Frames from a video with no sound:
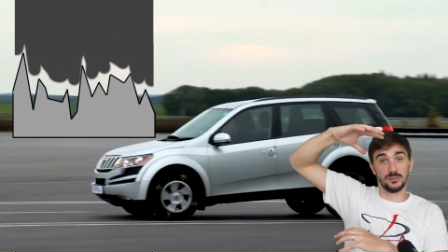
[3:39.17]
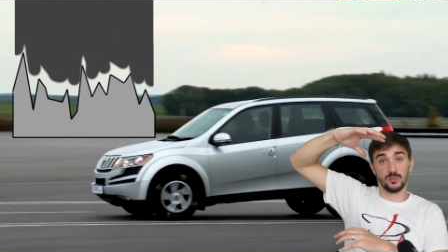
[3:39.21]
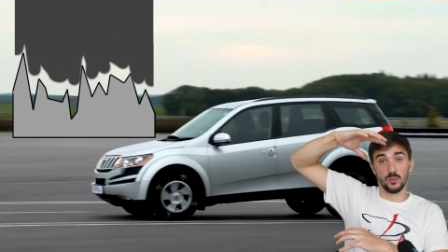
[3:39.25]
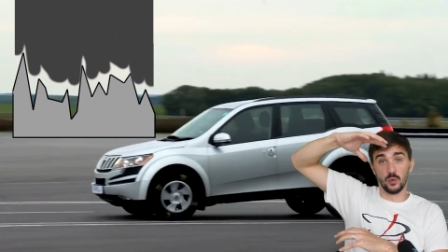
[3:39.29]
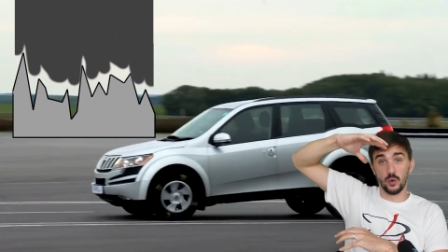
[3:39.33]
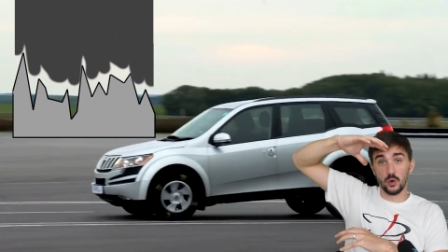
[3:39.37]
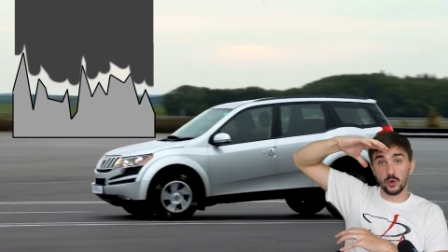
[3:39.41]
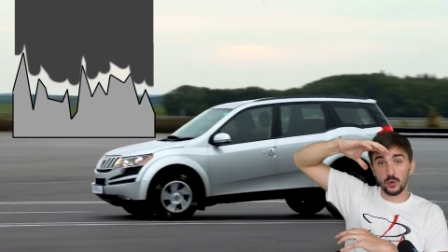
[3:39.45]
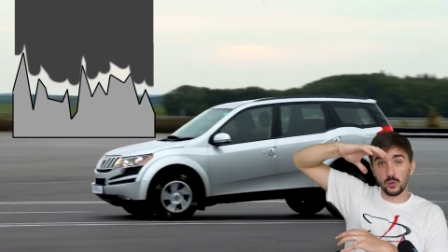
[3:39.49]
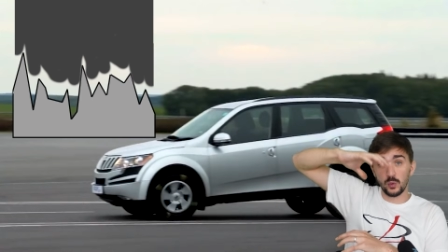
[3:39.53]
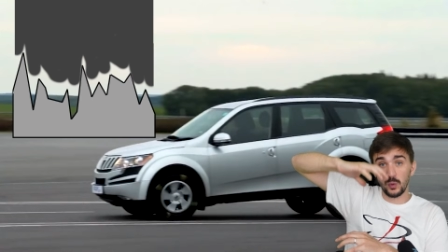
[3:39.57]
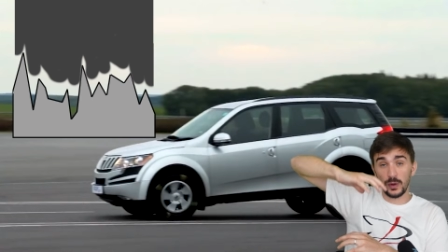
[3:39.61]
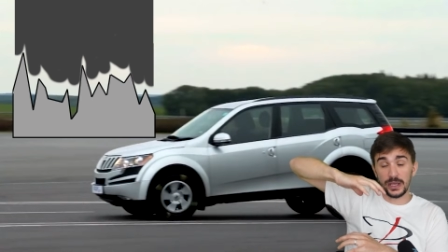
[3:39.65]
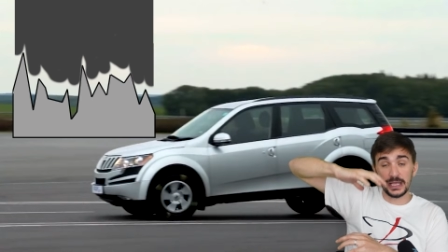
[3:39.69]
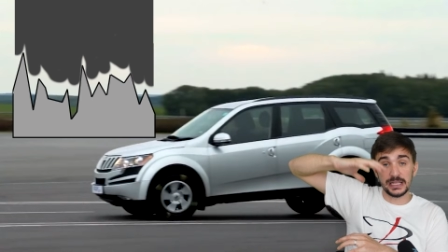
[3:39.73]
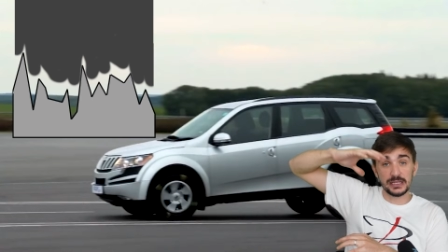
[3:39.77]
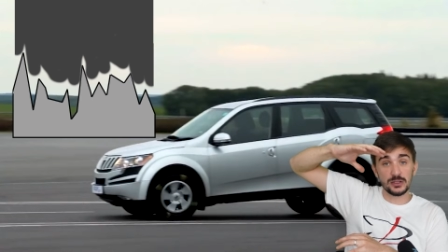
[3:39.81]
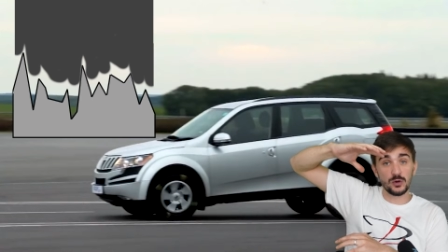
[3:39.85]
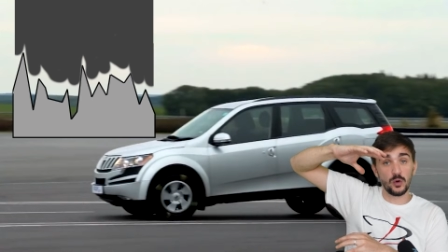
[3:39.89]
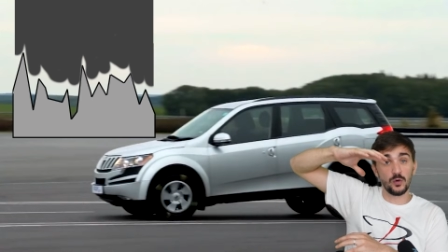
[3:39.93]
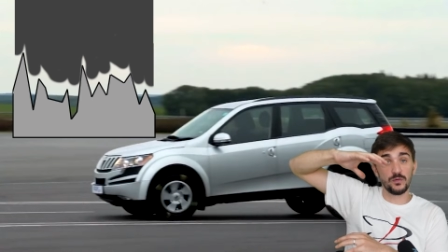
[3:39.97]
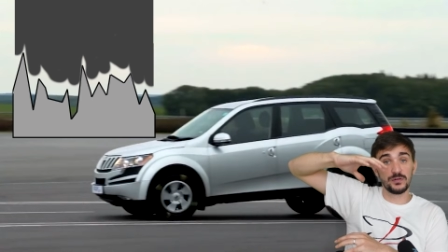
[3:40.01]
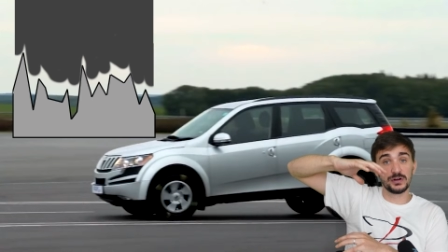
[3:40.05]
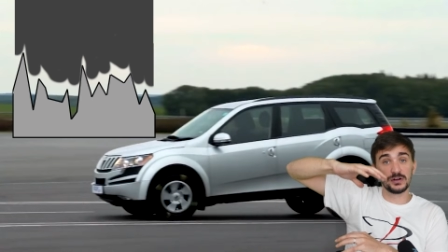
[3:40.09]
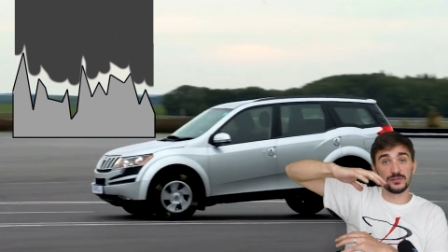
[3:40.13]
more weight
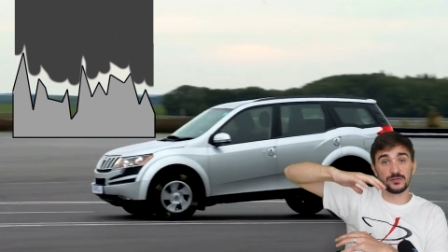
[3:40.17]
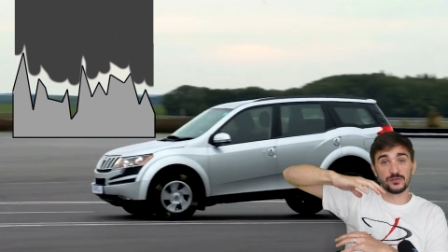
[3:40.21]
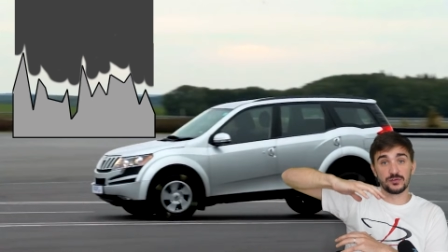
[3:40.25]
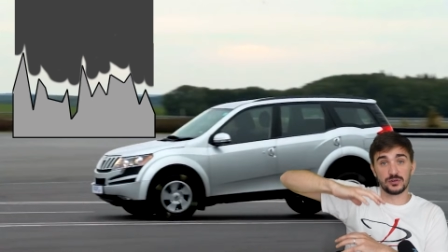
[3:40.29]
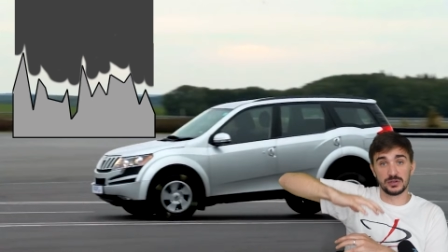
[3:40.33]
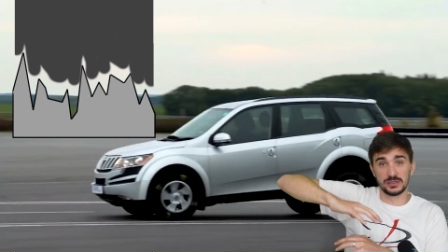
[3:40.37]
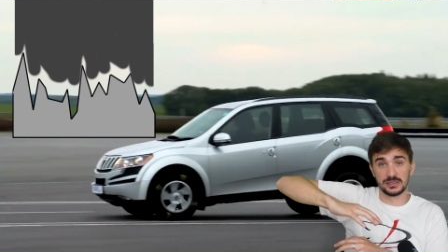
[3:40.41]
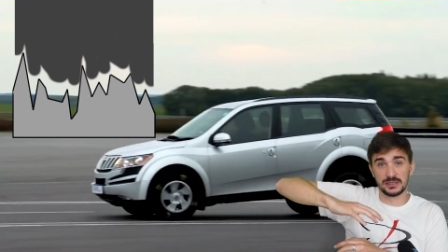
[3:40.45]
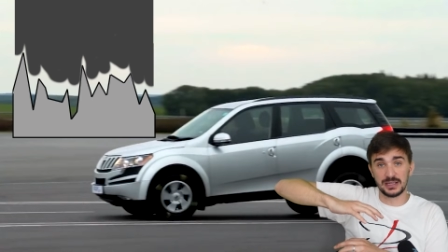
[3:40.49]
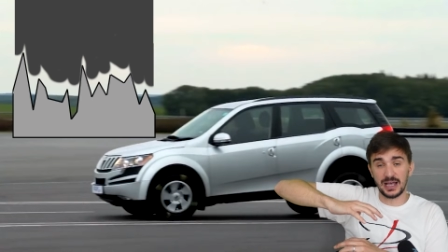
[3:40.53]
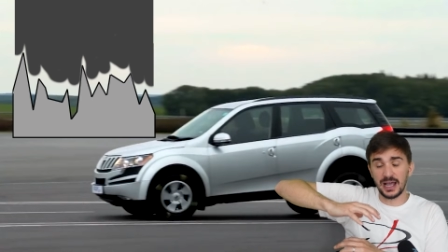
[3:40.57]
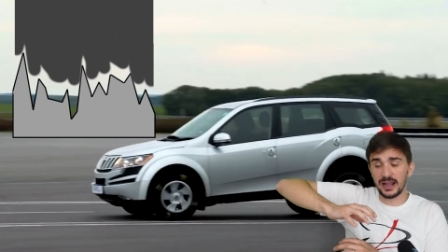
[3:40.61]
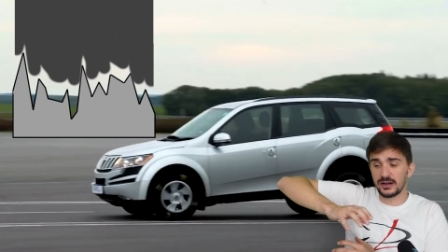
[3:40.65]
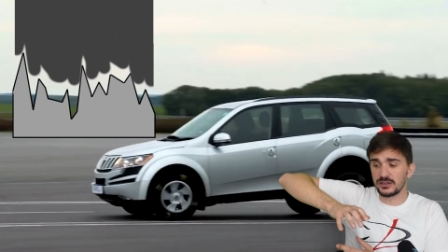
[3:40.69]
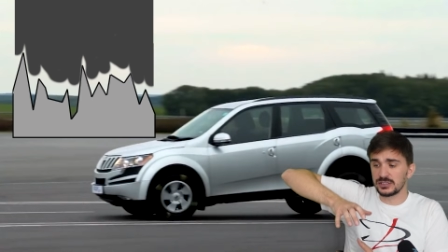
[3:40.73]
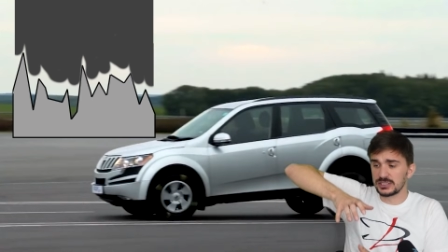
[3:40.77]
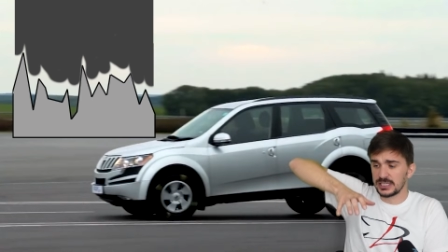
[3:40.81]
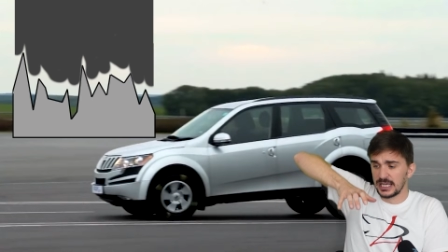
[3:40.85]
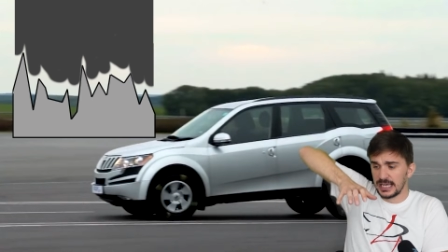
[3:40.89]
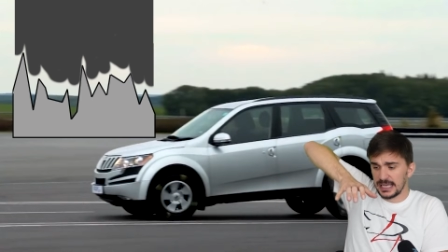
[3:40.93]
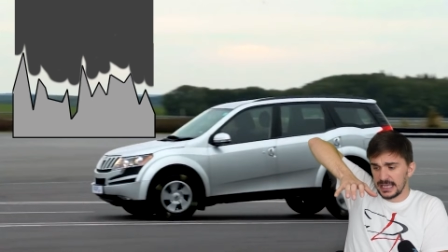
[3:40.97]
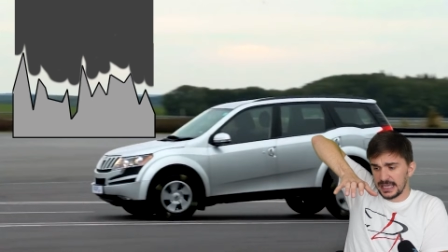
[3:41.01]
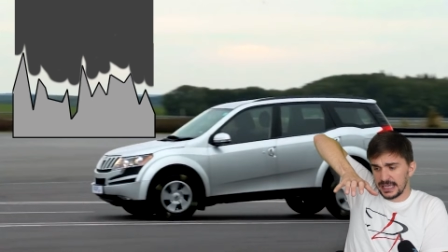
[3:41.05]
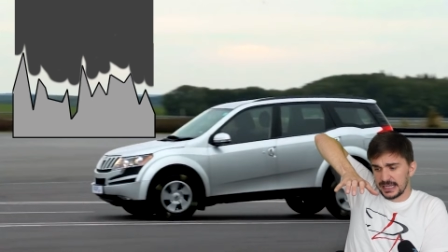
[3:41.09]
over the front tires.